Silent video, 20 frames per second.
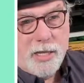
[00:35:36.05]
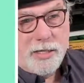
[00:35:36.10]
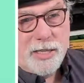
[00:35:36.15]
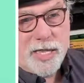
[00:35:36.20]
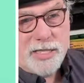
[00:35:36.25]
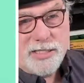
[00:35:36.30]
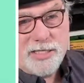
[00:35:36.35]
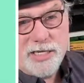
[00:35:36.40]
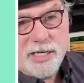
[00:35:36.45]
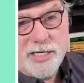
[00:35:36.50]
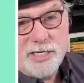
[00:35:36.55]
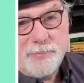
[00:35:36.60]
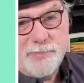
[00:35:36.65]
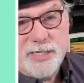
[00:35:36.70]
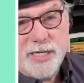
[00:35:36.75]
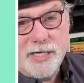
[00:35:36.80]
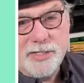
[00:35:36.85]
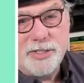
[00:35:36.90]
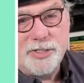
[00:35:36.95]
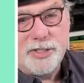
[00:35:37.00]
Glenn says, I'm
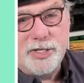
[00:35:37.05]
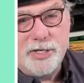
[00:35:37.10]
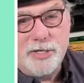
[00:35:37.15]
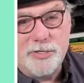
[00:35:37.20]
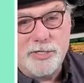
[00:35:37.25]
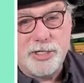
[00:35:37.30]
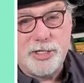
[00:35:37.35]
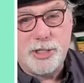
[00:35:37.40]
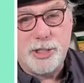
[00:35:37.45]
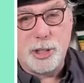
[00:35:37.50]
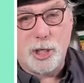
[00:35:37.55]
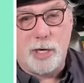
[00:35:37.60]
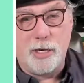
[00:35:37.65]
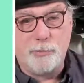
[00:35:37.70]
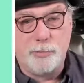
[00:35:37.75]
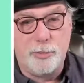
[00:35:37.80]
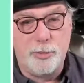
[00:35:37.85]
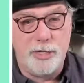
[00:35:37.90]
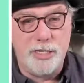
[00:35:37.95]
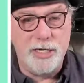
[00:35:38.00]
tempted to use a
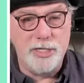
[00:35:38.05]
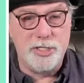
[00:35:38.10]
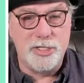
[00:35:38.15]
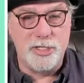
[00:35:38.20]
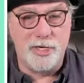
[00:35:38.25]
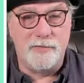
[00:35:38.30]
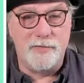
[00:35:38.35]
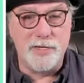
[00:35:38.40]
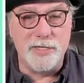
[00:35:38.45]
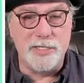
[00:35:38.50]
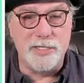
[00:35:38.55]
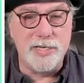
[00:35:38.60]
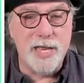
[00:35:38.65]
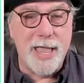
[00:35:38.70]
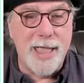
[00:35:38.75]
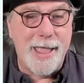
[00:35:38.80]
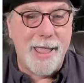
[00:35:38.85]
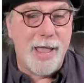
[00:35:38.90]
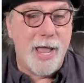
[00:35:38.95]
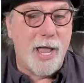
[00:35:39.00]
chart printing service.
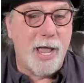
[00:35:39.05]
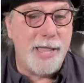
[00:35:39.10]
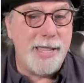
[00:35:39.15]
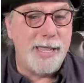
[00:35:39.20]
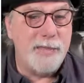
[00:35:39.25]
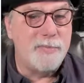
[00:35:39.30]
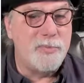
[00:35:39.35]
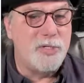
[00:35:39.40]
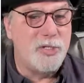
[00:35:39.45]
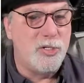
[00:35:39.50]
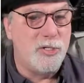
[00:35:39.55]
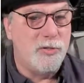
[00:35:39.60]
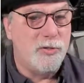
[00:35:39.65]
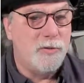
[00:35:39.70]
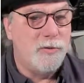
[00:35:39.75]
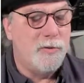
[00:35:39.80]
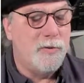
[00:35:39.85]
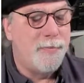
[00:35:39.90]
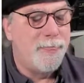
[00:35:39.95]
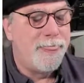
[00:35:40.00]
I am
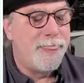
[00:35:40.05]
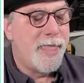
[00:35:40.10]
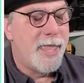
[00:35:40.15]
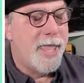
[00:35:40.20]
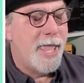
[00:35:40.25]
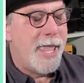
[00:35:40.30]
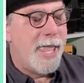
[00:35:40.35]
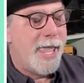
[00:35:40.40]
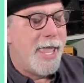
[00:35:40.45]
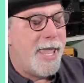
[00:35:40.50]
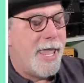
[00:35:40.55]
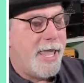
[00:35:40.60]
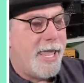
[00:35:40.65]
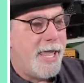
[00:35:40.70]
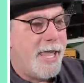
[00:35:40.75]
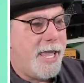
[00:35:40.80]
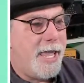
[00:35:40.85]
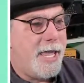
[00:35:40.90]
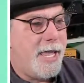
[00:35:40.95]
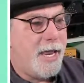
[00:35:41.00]
too,
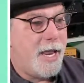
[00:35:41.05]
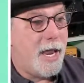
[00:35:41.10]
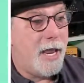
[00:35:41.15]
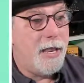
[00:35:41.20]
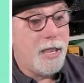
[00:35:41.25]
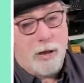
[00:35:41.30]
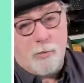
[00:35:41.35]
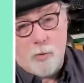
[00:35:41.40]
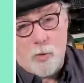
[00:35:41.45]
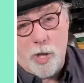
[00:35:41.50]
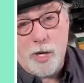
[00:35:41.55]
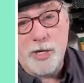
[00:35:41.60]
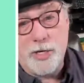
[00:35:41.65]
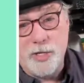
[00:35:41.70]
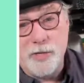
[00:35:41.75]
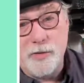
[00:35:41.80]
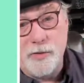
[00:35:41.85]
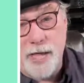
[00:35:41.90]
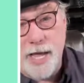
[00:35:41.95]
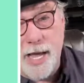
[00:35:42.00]
and I want to
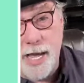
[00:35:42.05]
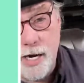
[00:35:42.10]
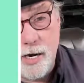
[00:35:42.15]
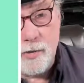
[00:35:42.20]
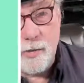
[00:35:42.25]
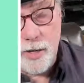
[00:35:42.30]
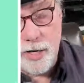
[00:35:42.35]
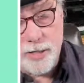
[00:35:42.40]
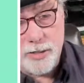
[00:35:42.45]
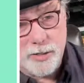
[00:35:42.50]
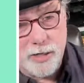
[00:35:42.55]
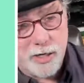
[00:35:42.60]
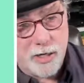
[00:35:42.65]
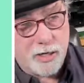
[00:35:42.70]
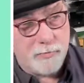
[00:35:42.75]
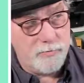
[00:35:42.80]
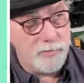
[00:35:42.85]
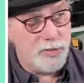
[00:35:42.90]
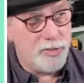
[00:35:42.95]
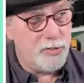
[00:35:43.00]
do that, and I want
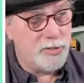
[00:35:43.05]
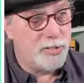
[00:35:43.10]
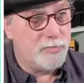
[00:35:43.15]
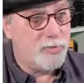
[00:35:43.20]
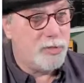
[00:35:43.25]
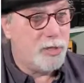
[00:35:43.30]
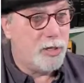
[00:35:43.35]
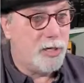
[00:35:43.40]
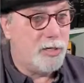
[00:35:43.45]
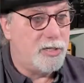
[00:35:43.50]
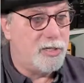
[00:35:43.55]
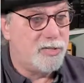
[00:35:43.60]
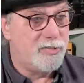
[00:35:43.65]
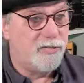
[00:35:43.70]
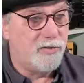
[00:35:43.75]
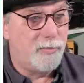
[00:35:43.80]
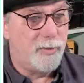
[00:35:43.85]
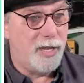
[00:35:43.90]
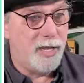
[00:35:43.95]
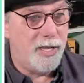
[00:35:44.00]
to do some charts
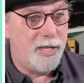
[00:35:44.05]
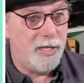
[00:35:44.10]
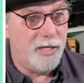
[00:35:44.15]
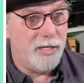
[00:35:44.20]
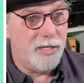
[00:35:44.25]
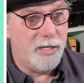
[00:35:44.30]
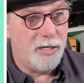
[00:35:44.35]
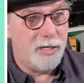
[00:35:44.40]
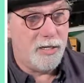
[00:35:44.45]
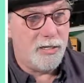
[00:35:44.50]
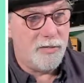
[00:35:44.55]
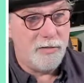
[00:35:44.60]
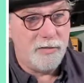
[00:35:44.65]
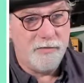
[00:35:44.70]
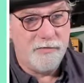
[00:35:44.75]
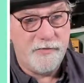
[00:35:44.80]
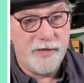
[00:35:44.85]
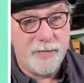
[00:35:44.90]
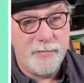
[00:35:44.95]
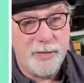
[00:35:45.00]
for my
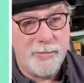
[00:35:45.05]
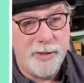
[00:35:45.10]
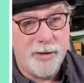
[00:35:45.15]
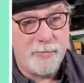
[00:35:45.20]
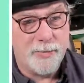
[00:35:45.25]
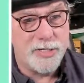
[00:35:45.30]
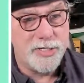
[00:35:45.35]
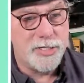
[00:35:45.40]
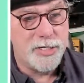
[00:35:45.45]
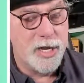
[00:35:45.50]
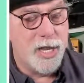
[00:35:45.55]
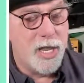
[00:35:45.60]
family members.